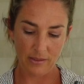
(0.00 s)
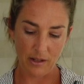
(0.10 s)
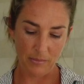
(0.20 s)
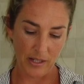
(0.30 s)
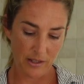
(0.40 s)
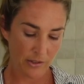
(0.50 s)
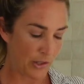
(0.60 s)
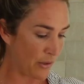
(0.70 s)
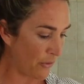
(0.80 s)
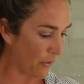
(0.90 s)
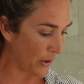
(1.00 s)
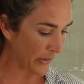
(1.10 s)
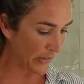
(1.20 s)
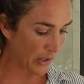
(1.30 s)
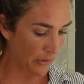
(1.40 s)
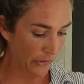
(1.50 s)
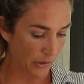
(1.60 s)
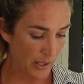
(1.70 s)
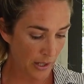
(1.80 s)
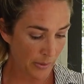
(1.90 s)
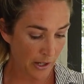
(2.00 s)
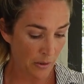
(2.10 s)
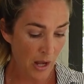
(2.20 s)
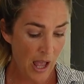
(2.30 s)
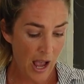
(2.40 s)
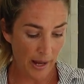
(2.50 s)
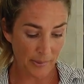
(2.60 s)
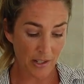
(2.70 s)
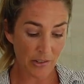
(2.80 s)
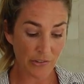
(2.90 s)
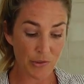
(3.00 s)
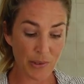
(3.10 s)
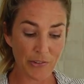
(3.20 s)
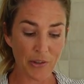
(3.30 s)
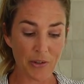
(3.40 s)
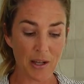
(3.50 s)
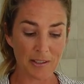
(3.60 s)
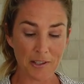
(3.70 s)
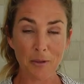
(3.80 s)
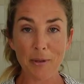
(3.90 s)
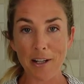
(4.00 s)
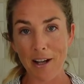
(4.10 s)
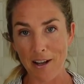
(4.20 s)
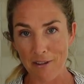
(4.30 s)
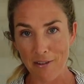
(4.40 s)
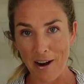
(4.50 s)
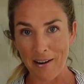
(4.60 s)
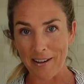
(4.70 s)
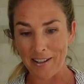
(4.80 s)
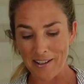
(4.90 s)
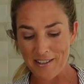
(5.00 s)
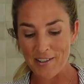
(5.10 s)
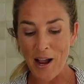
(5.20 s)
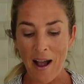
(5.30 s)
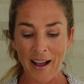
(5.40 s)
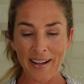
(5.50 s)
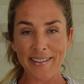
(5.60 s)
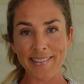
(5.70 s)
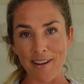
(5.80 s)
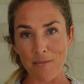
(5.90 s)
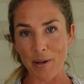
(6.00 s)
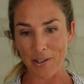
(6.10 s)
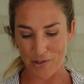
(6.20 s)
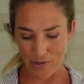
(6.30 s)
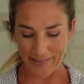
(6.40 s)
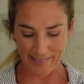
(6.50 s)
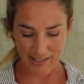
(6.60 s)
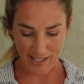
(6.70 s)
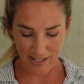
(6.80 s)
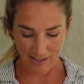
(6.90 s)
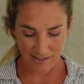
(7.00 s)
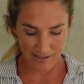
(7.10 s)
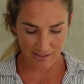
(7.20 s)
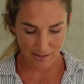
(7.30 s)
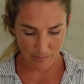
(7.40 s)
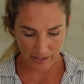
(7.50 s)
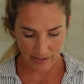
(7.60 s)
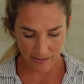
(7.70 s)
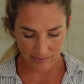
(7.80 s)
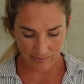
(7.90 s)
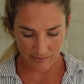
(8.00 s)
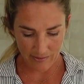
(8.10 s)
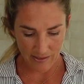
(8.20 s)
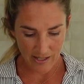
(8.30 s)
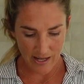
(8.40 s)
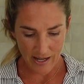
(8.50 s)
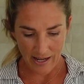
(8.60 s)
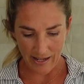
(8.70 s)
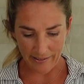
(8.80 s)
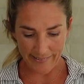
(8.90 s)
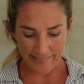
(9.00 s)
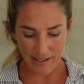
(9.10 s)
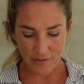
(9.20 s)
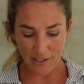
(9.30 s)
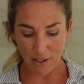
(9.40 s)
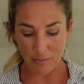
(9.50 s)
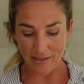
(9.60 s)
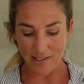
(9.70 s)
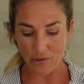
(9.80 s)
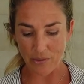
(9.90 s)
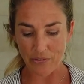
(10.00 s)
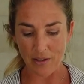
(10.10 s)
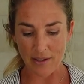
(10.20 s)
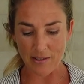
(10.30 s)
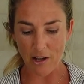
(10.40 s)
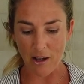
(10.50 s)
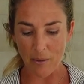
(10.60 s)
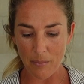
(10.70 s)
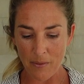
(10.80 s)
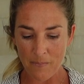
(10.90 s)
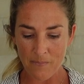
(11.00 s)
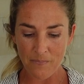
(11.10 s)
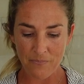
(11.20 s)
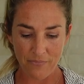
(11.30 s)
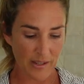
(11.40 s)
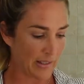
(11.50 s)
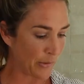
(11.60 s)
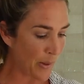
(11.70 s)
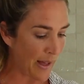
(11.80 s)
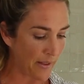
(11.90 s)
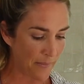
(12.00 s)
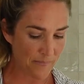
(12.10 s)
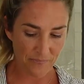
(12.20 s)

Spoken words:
Got my 2 forks to go. So here we go. I'm gonna just drizzle a little bit of our Thai sun butter dressing into the base, and I'll save a little bit to drizzle on top as well.